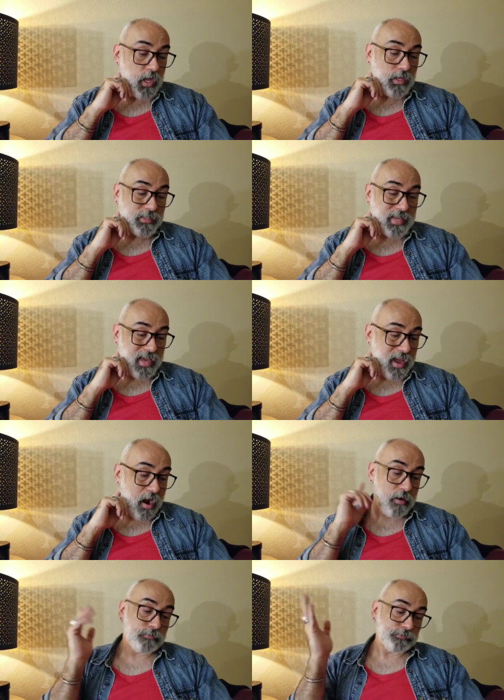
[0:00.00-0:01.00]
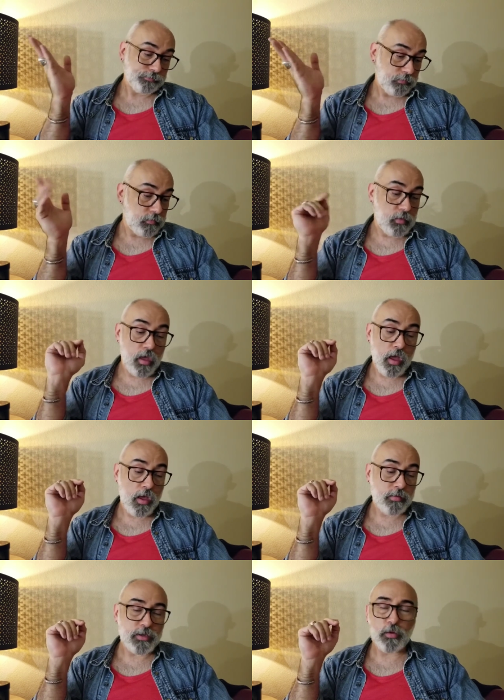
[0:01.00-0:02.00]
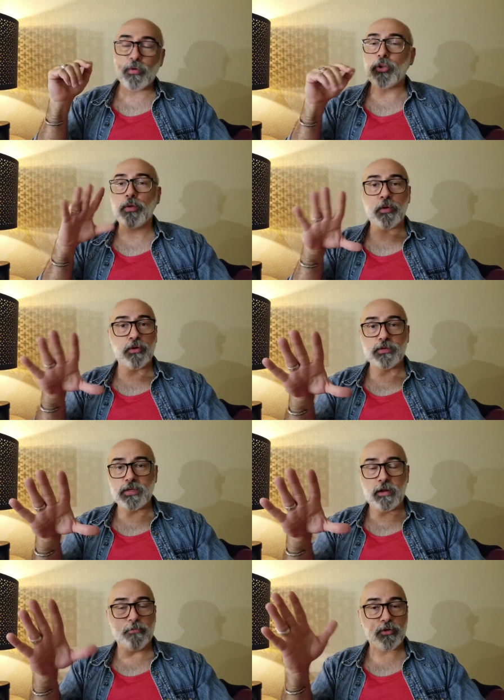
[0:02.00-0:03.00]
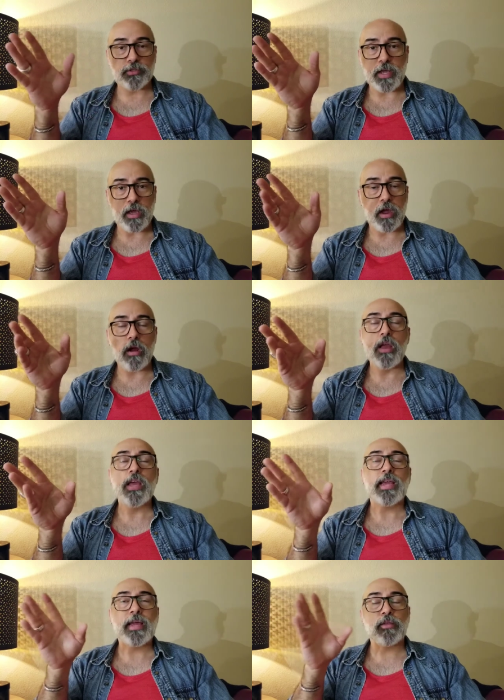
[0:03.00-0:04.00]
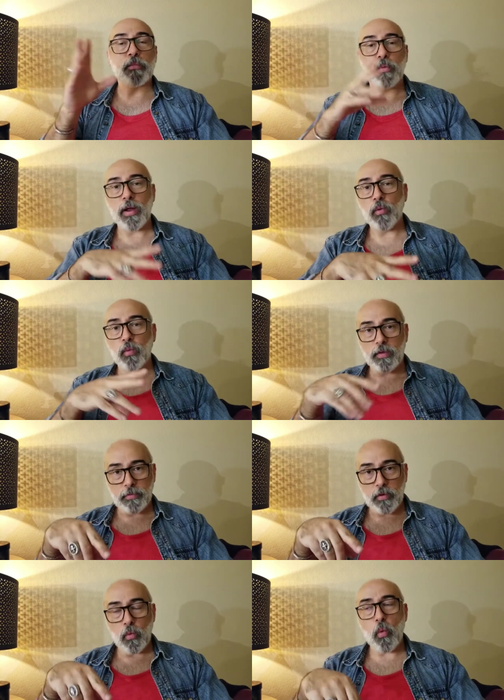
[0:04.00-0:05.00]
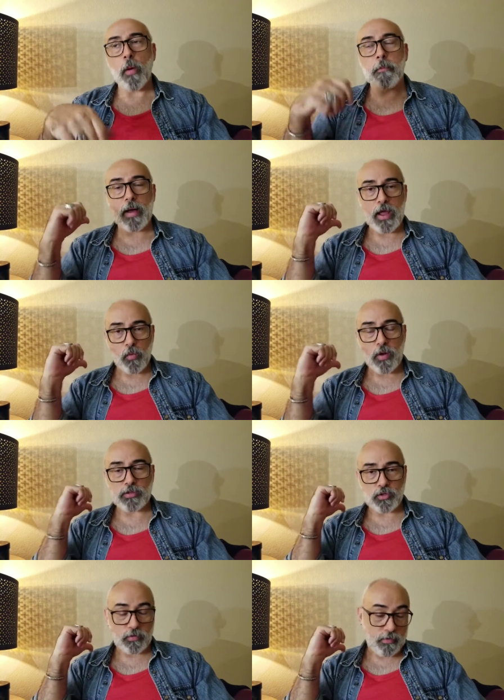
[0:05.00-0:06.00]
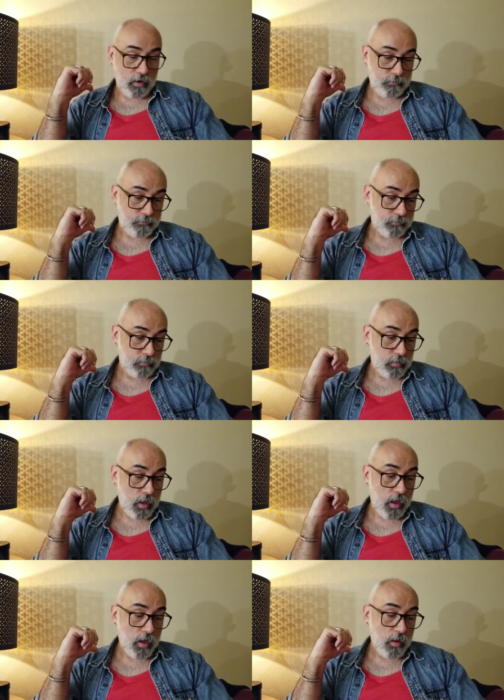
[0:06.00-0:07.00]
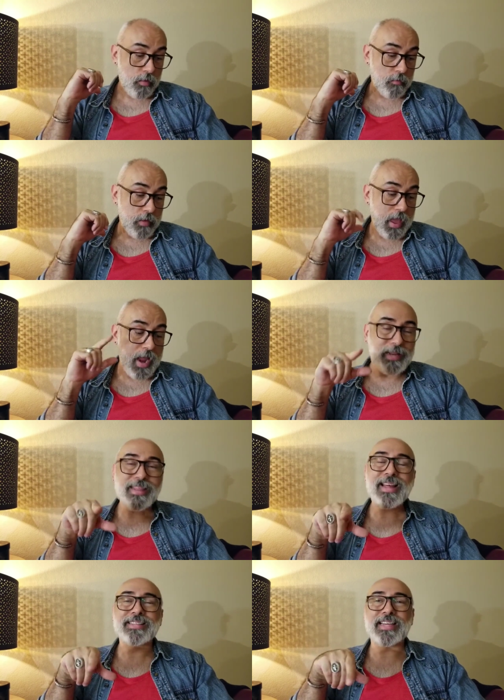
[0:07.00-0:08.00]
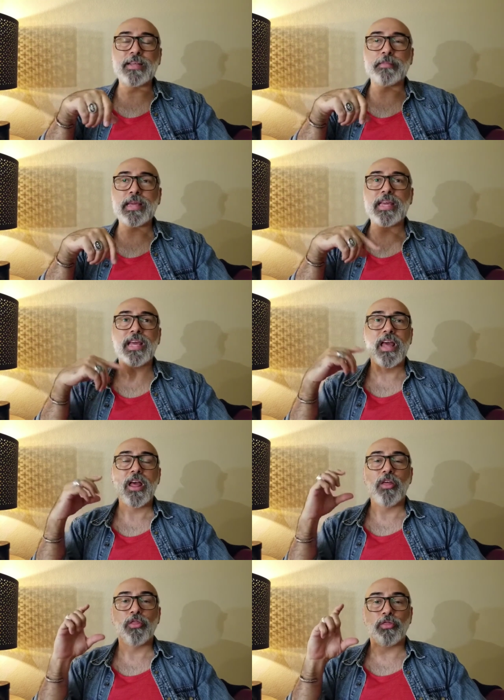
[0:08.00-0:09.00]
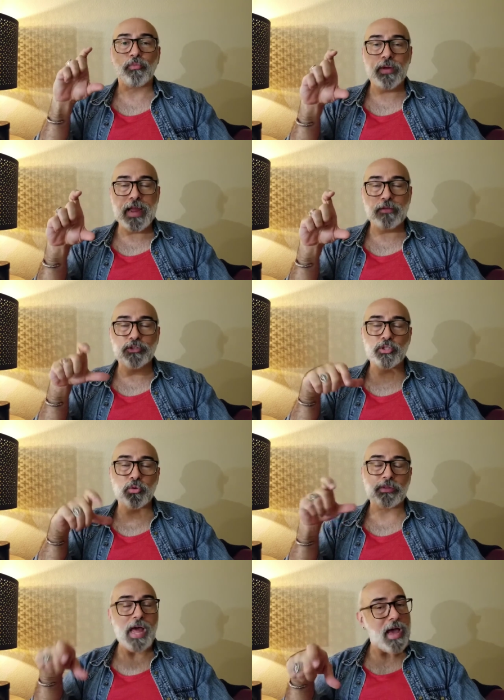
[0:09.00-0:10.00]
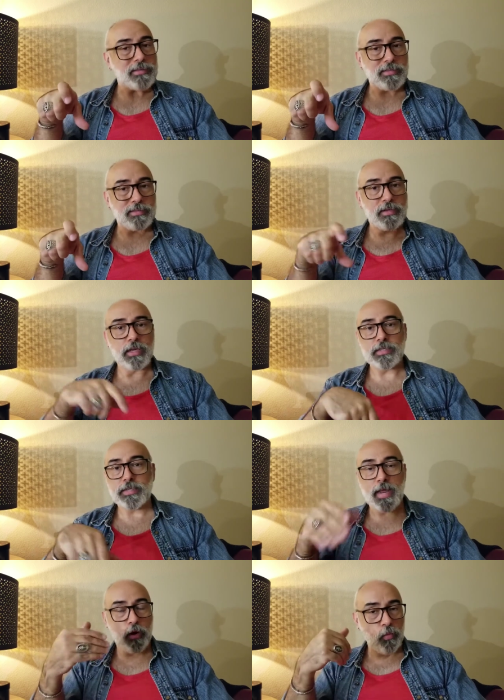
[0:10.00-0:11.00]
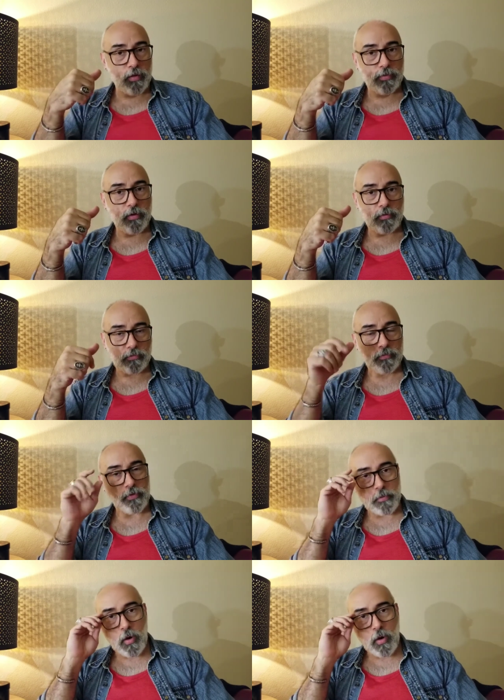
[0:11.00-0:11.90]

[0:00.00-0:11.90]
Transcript: Skincare. You know what you need for your skincare. Either bring it with you or buy it once you're there. Anything that's going to be 3 ounces or less, take with you from